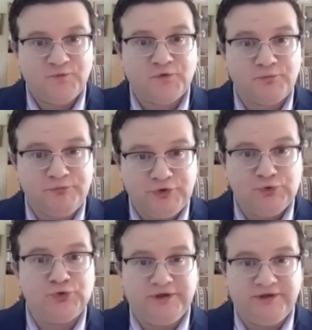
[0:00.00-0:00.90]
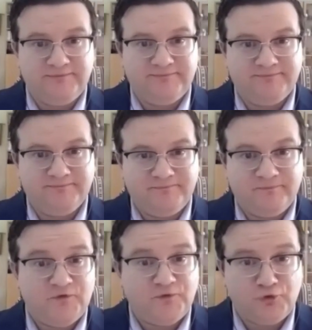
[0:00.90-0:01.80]
for beauty,
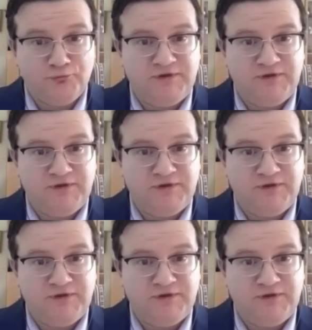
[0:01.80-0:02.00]
for